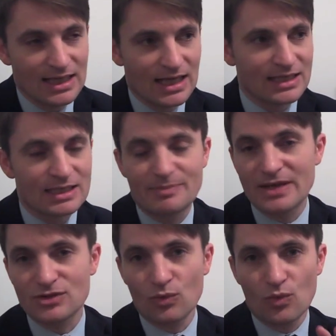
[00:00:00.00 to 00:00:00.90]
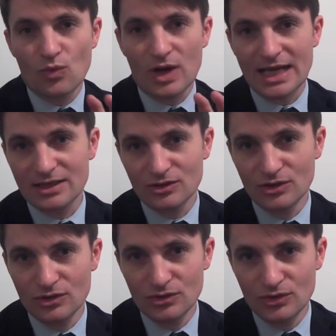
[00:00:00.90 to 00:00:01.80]
it depends on what angle
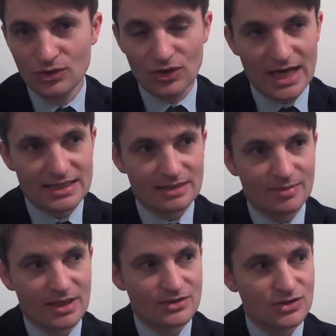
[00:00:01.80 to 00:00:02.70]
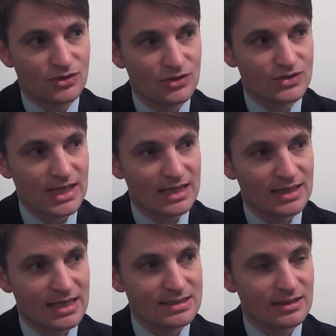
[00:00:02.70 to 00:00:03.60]
you look at it, because you could say
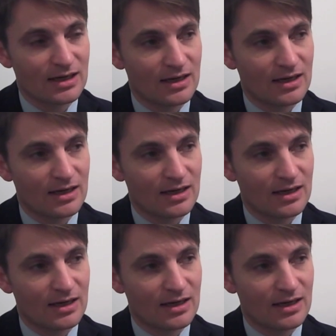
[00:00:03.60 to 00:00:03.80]
that